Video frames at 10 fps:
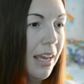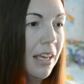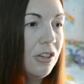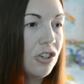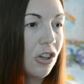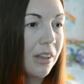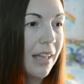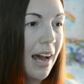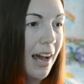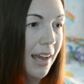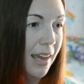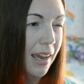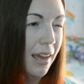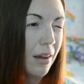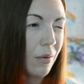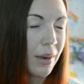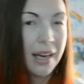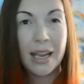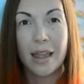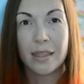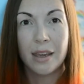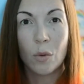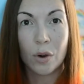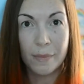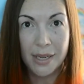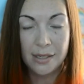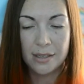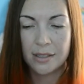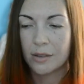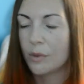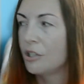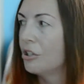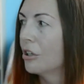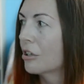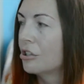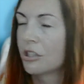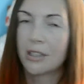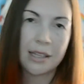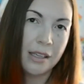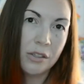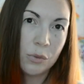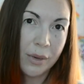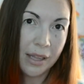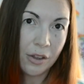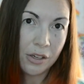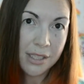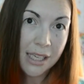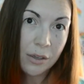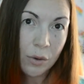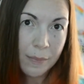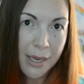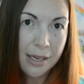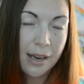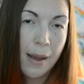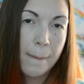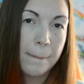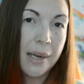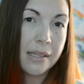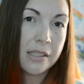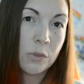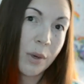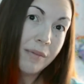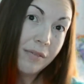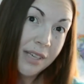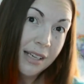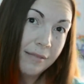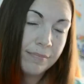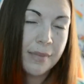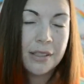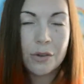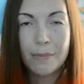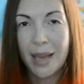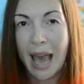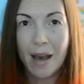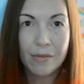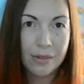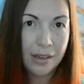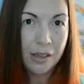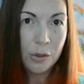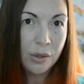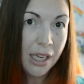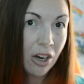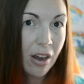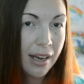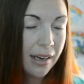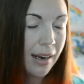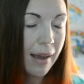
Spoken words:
In July, we're going to get the ornament, which looks just like the 2013 ornament, but it's 2015, so it may have a new year on it.